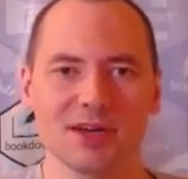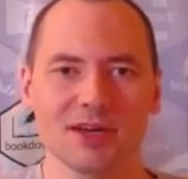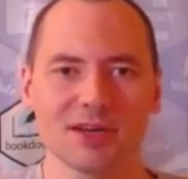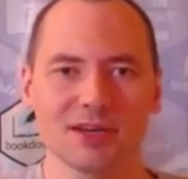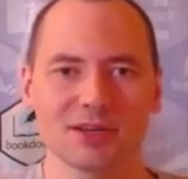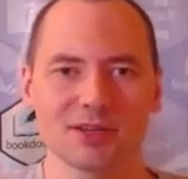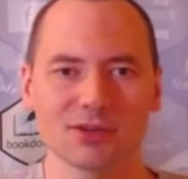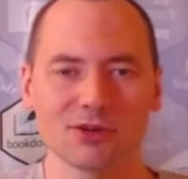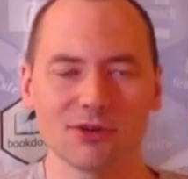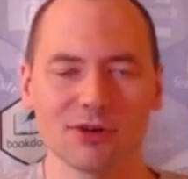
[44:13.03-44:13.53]

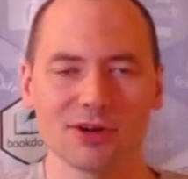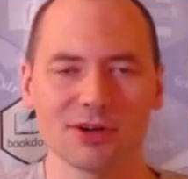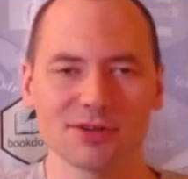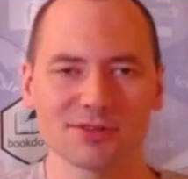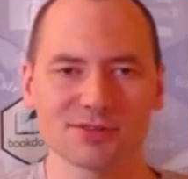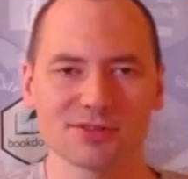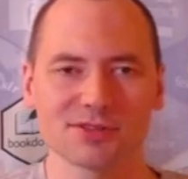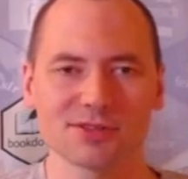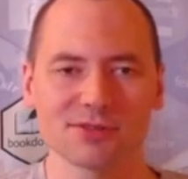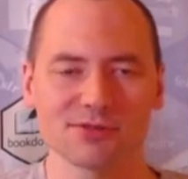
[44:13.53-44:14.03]

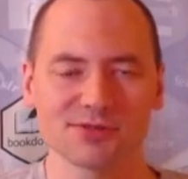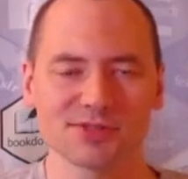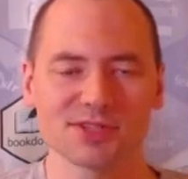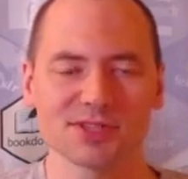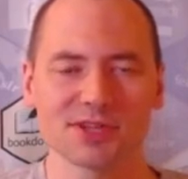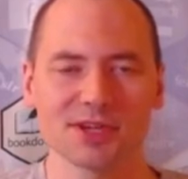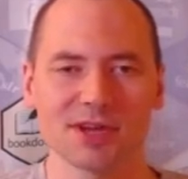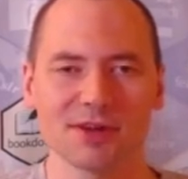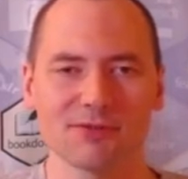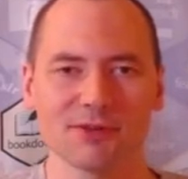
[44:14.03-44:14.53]
You'll see
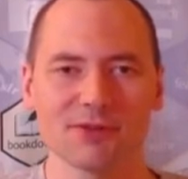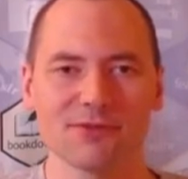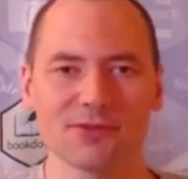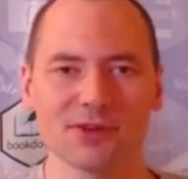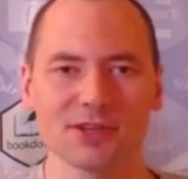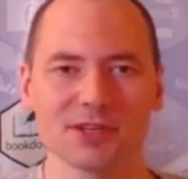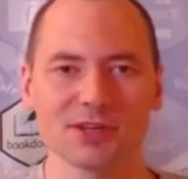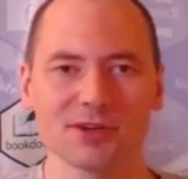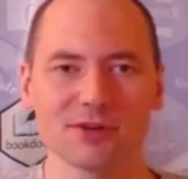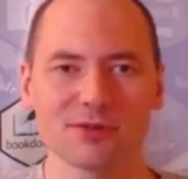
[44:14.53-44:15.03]
every
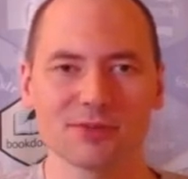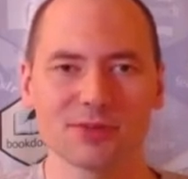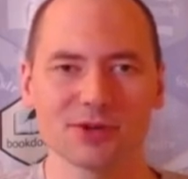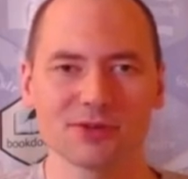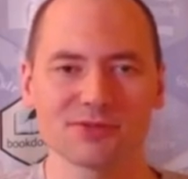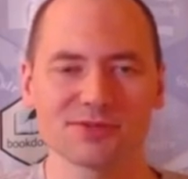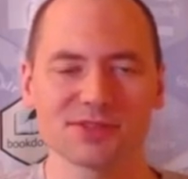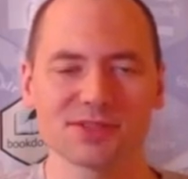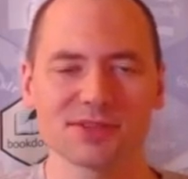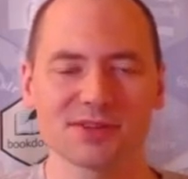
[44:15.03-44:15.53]
video
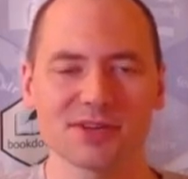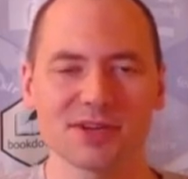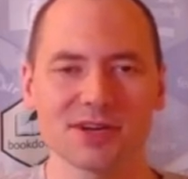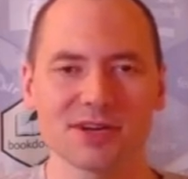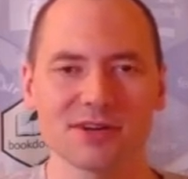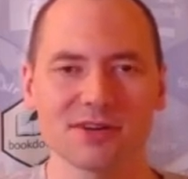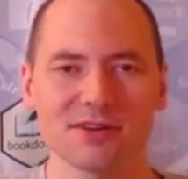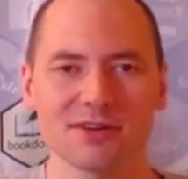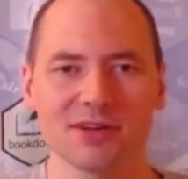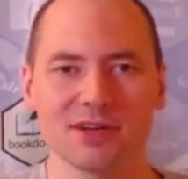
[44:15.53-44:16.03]
posted
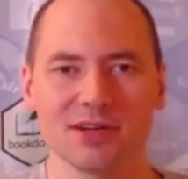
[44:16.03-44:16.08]
there,